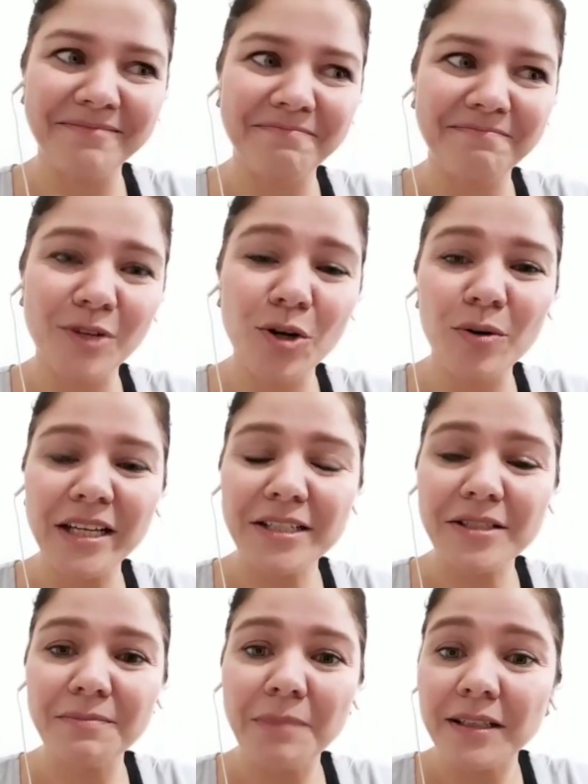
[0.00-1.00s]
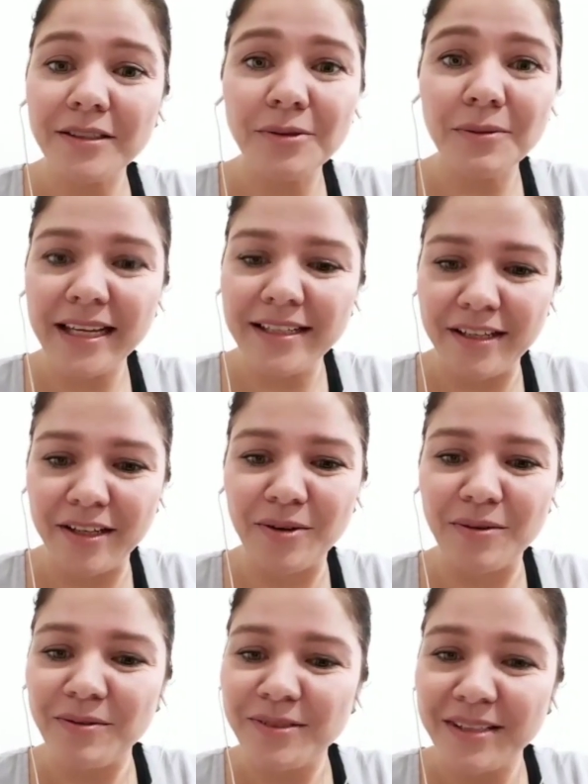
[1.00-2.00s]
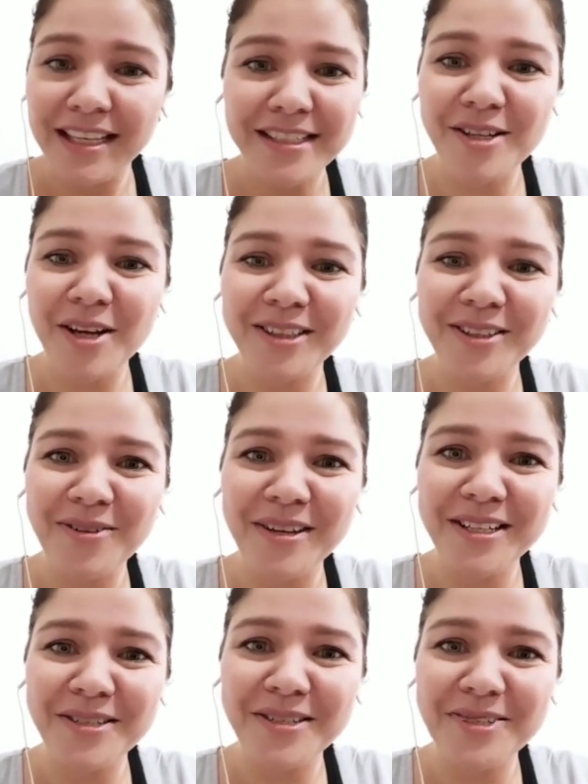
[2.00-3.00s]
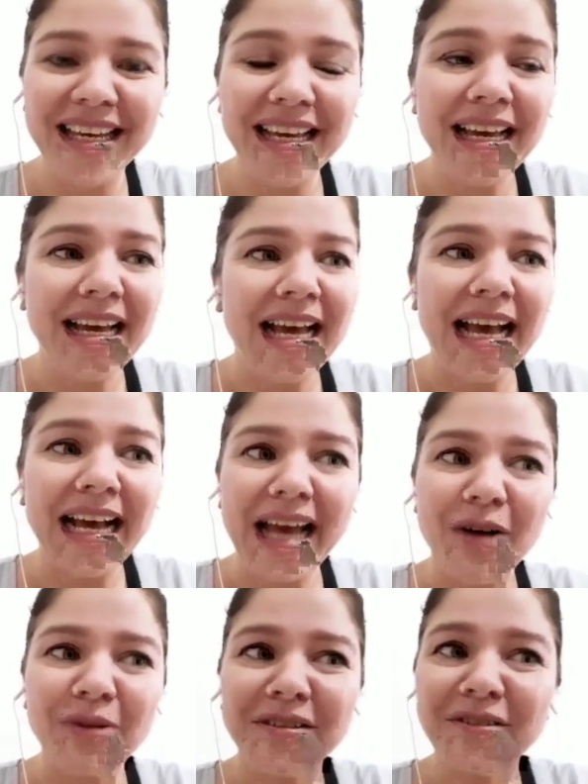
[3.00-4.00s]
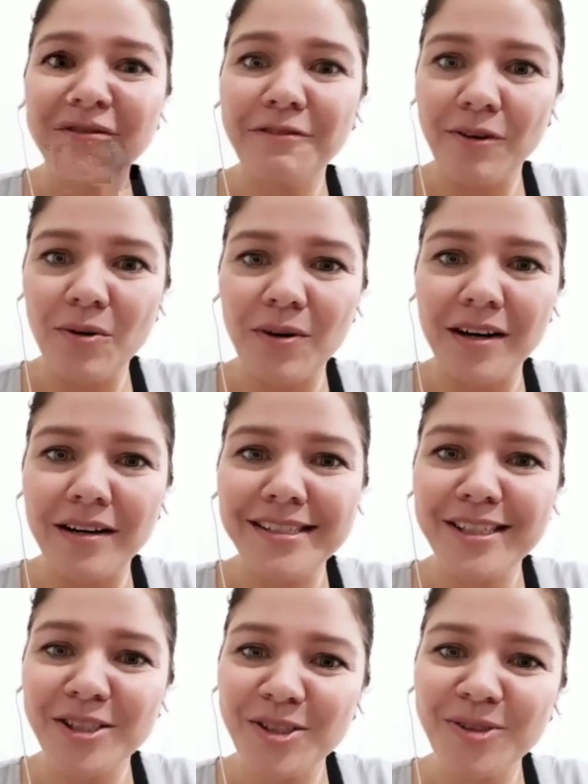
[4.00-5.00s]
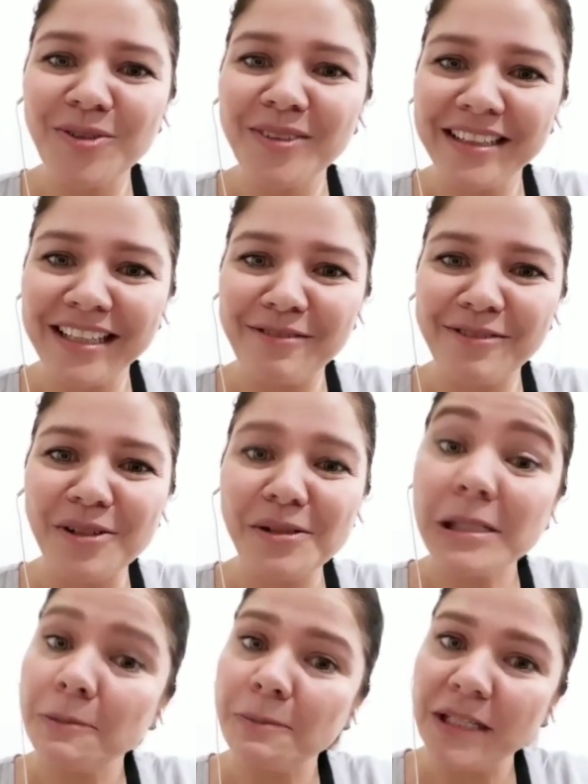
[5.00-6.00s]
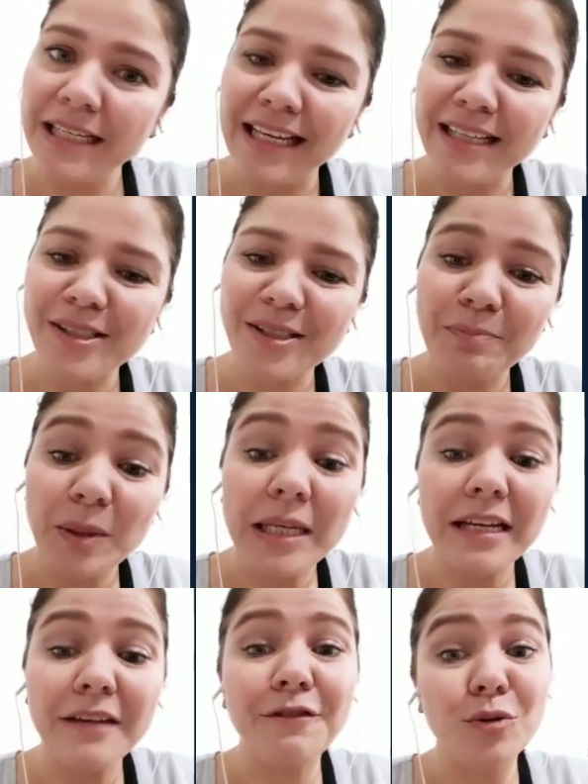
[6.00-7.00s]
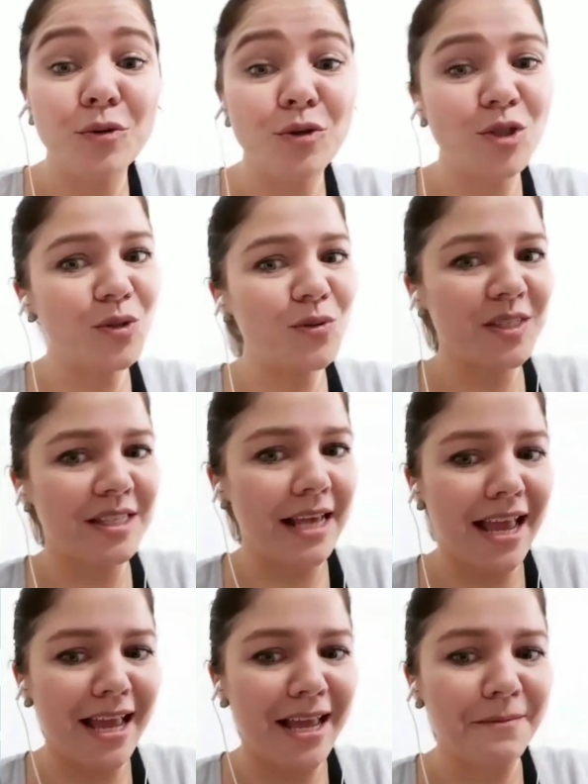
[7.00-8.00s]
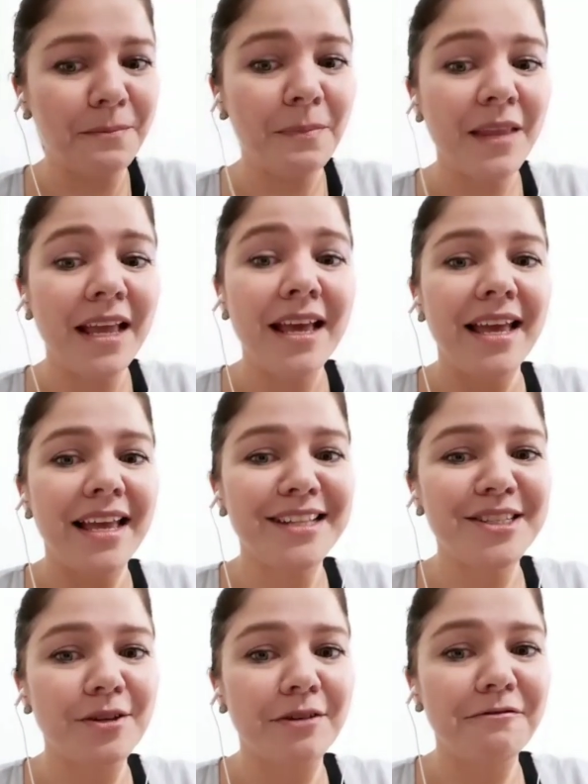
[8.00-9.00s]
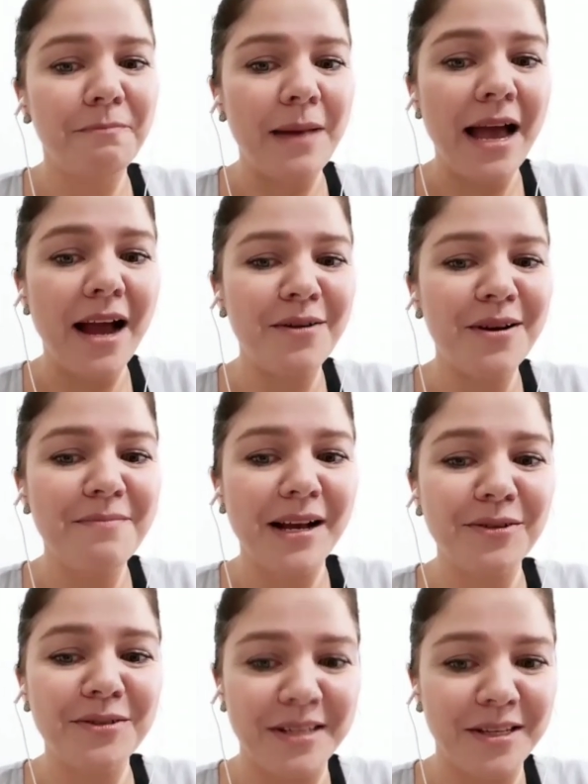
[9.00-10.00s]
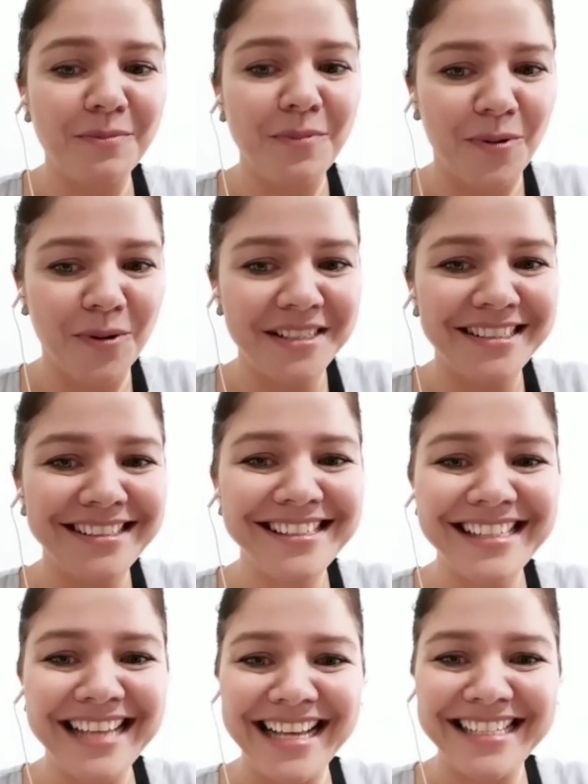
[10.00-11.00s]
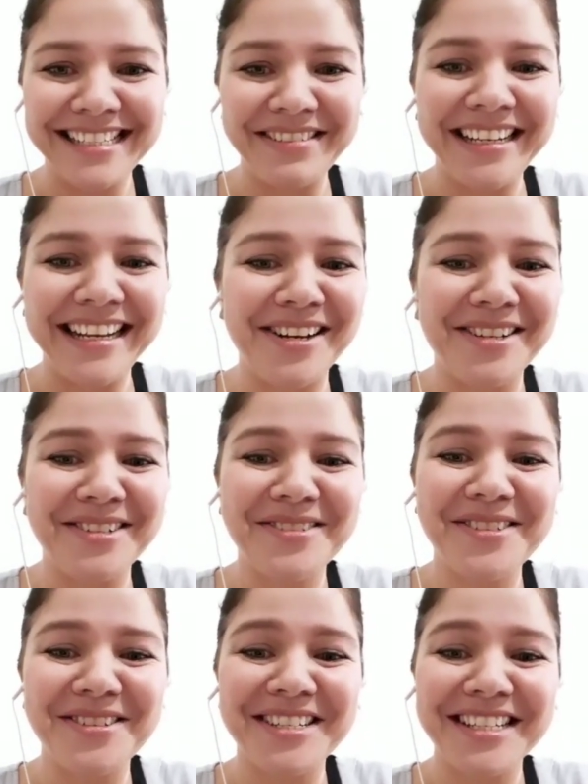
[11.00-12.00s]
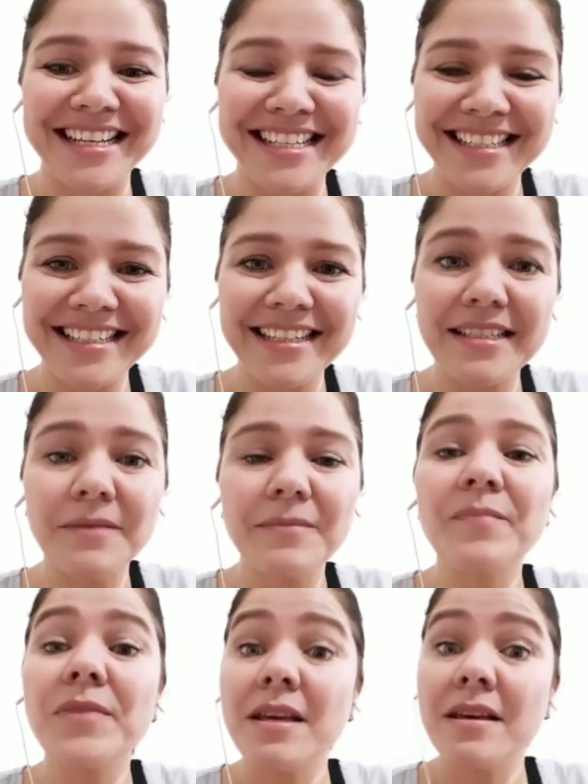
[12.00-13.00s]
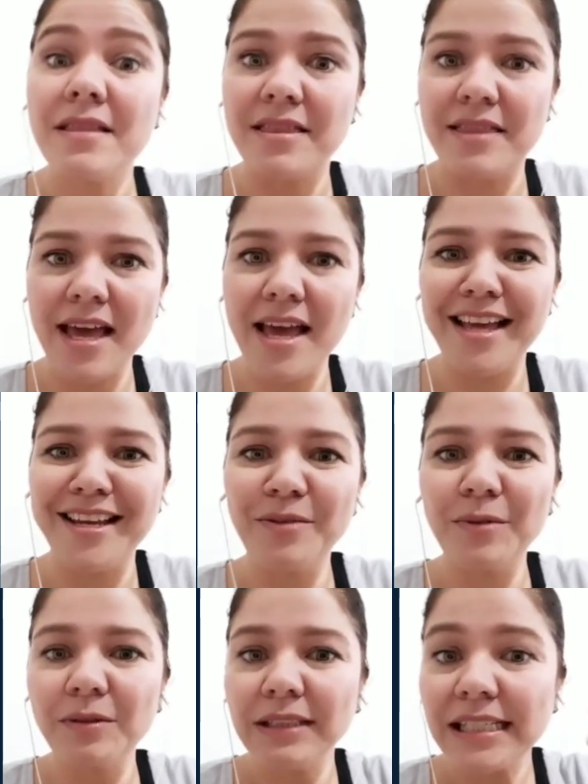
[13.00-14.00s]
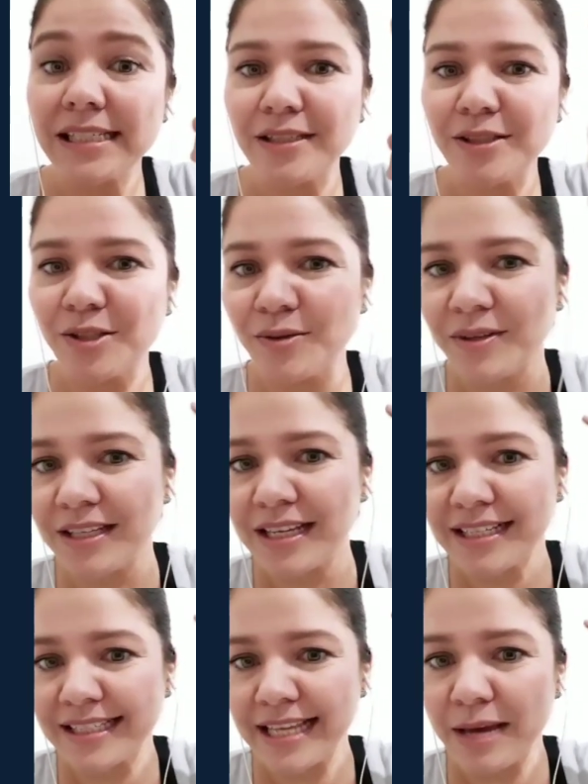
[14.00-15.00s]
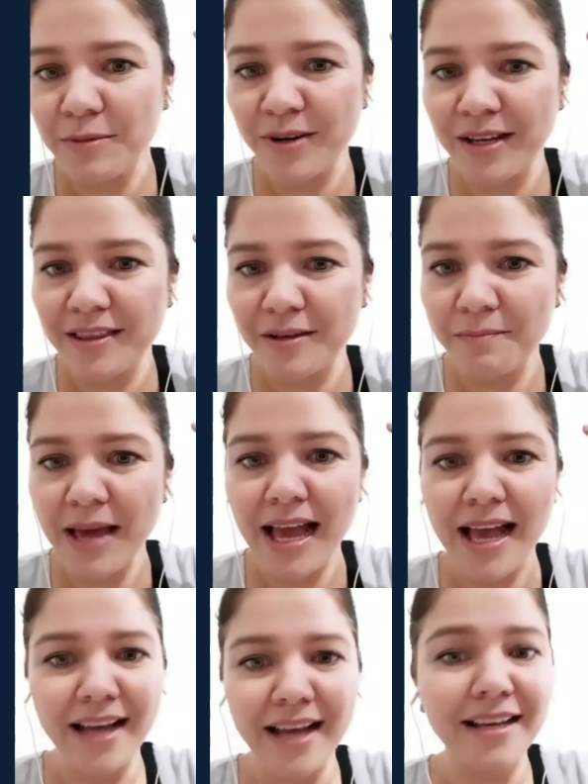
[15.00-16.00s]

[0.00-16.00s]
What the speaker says: going to punctuate you. It's not going to be accounted for C2 level speaking. But if you do say it's of paramount importance, as Ricardo suggested, then you will listen to the examiner in the back